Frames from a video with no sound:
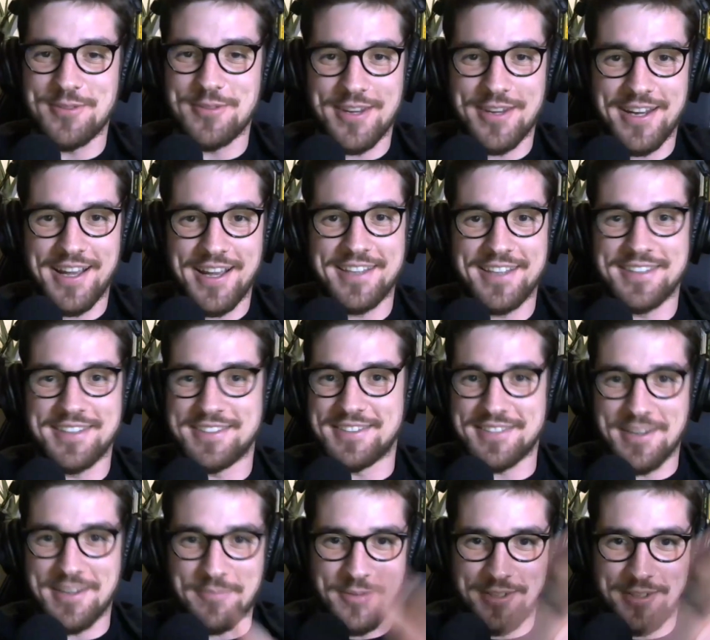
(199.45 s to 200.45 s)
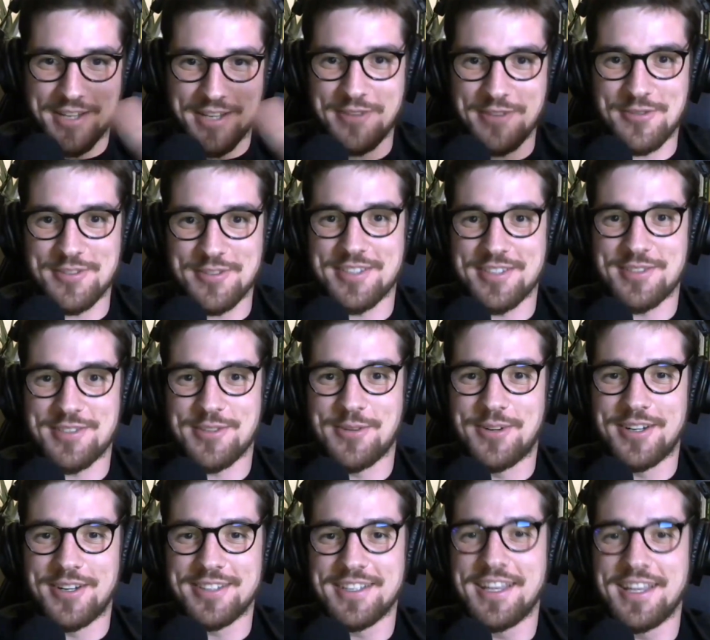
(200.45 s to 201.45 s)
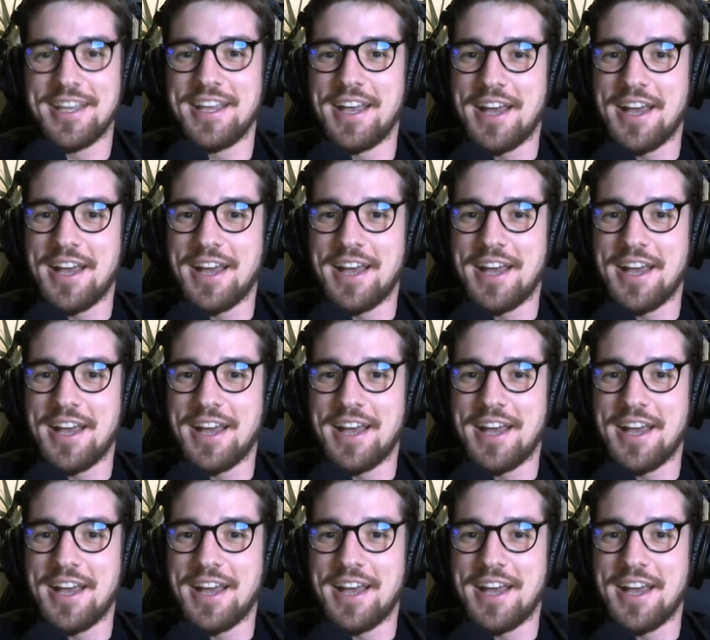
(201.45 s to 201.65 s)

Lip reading: you and I in separate countries and so on,